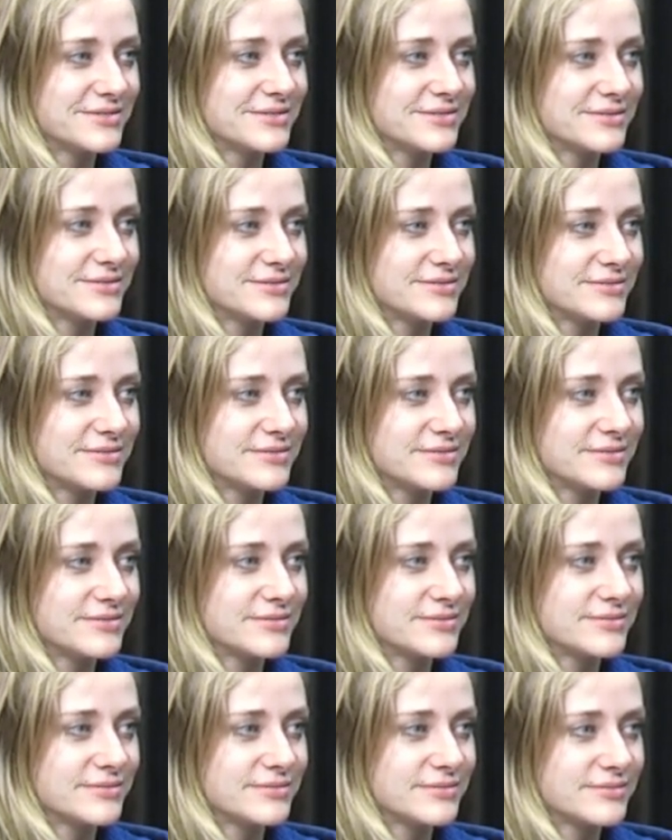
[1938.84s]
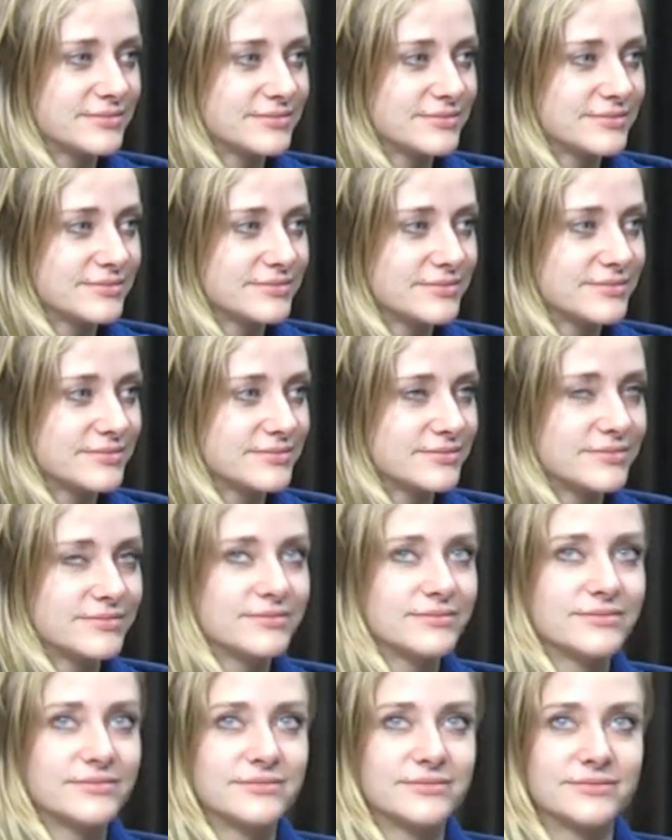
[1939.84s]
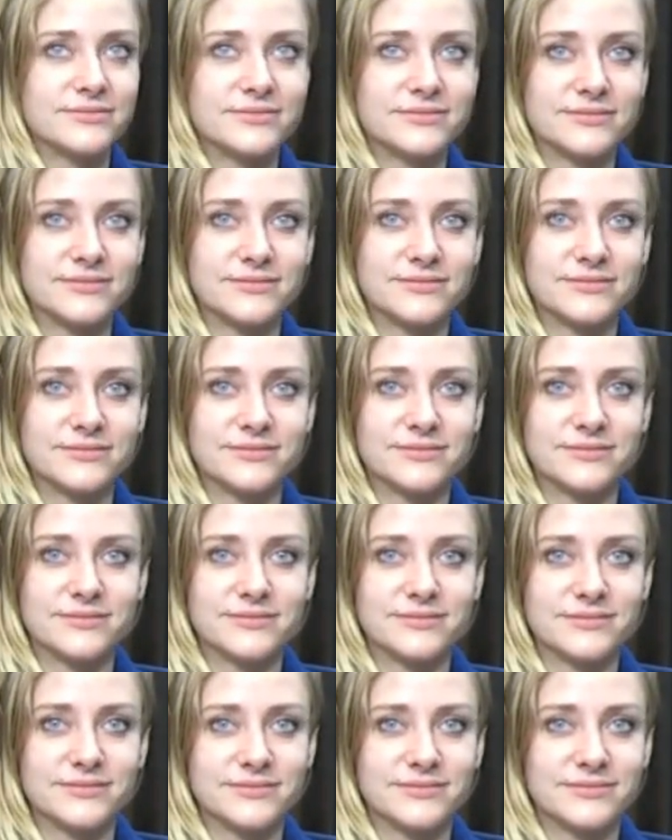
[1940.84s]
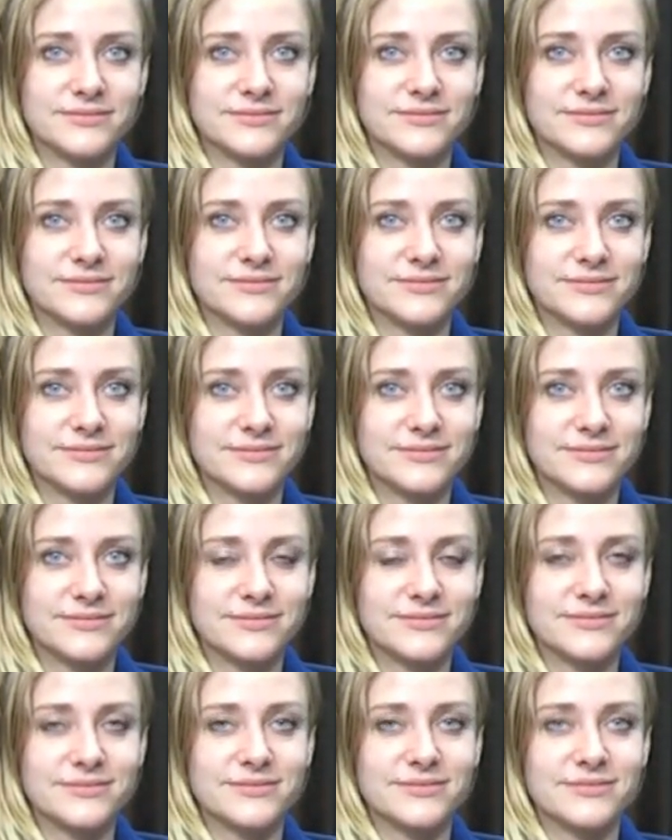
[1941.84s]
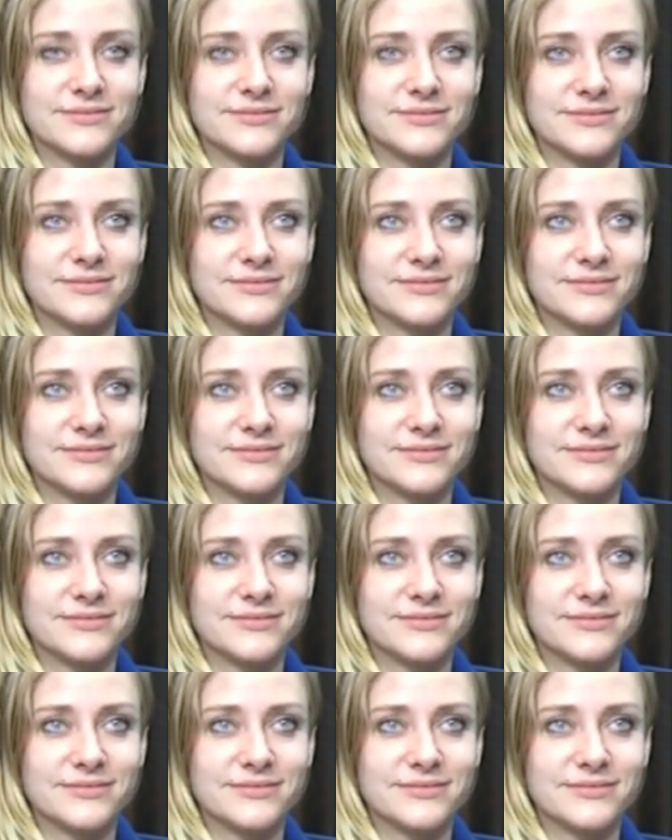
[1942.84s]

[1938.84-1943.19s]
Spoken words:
No words are spoken by the person on screen.